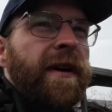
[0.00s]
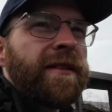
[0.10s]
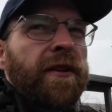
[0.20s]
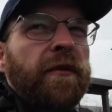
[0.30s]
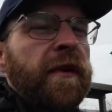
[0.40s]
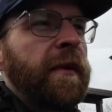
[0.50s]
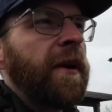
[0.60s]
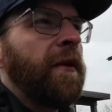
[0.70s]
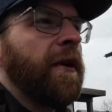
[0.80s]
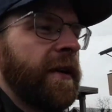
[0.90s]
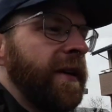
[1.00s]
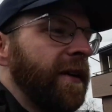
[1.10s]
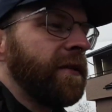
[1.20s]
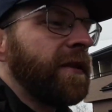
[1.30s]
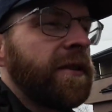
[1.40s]
It's lovely when you're walking
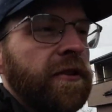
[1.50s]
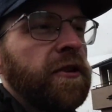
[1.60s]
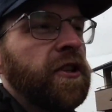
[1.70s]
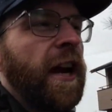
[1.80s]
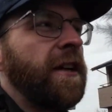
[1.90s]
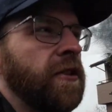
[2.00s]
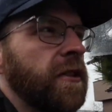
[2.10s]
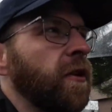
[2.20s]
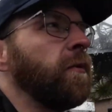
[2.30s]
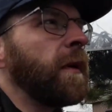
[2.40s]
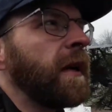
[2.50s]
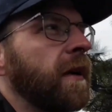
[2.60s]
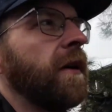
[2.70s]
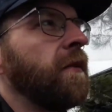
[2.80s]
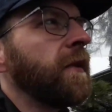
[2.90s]
down. It just changes it up when
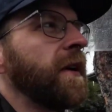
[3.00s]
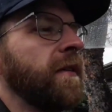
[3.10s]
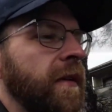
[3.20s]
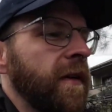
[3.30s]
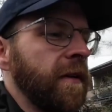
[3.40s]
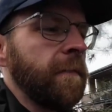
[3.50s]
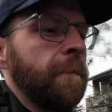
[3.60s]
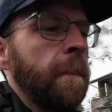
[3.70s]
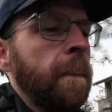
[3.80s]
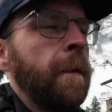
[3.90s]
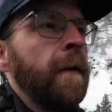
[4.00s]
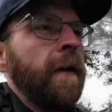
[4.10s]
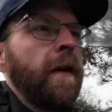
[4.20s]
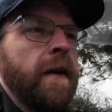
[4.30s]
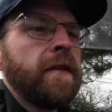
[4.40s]
you're going around.
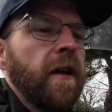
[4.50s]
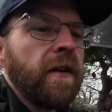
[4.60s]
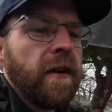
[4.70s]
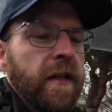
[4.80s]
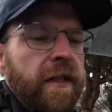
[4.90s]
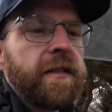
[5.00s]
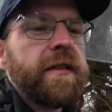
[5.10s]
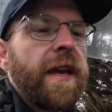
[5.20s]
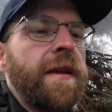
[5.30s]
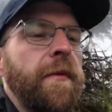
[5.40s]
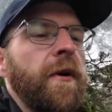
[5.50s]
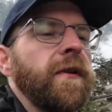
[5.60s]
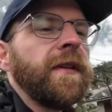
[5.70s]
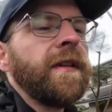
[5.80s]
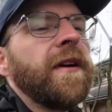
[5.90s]
It's not kind of the same
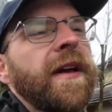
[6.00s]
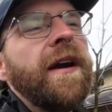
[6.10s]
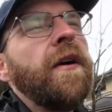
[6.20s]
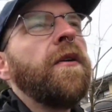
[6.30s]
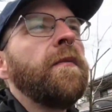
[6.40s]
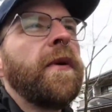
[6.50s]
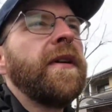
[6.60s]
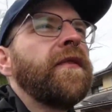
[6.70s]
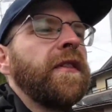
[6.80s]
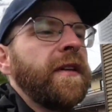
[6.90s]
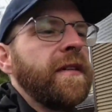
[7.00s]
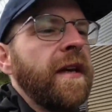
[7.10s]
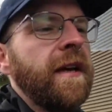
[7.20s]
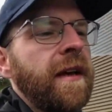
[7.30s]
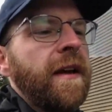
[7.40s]
old, like at home where you've got
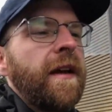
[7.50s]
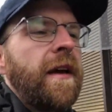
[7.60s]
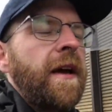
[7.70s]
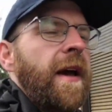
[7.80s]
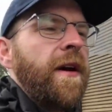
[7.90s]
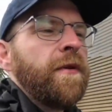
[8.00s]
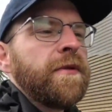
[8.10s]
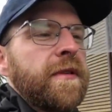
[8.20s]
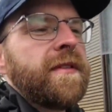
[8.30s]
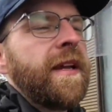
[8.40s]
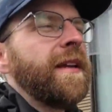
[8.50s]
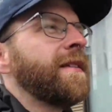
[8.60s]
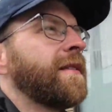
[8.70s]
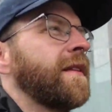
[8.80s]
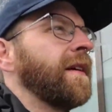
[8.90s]
these house
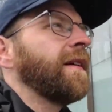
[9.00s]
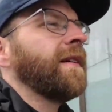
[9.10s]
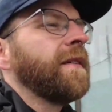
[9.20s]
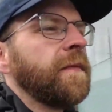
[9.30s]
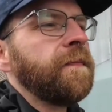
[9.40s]
estates that are,